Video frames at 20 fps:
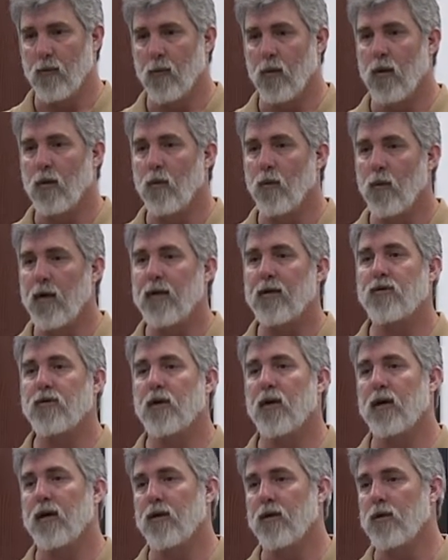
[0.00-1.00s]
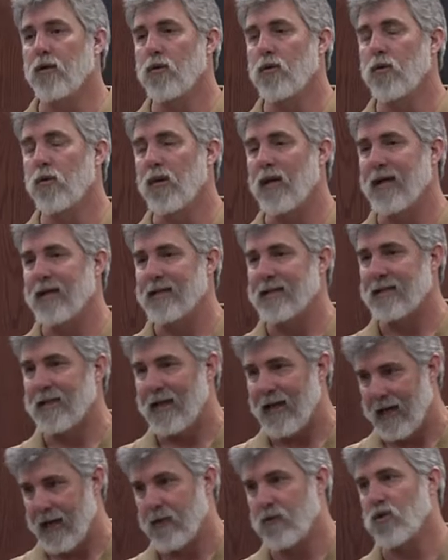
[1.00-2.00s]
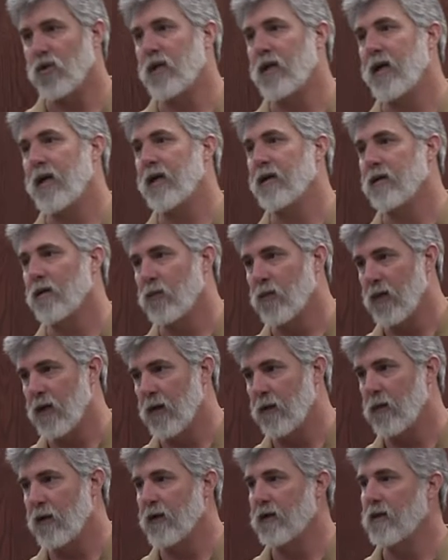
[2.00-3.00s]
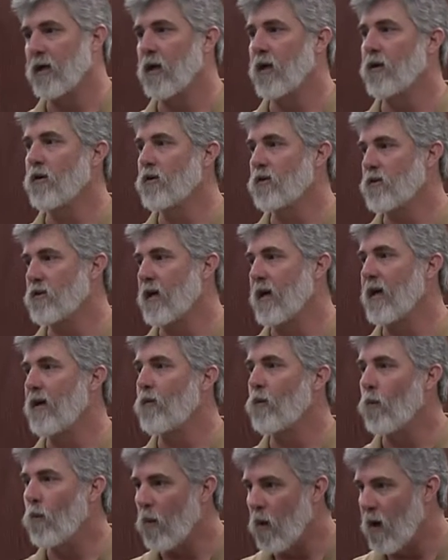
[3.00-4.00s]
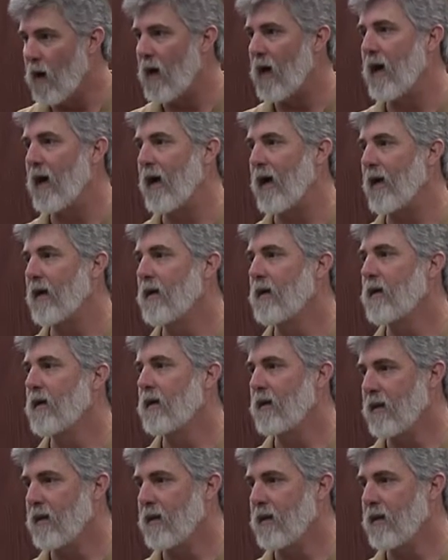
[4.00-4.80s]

What we try to do is educate the public to understand why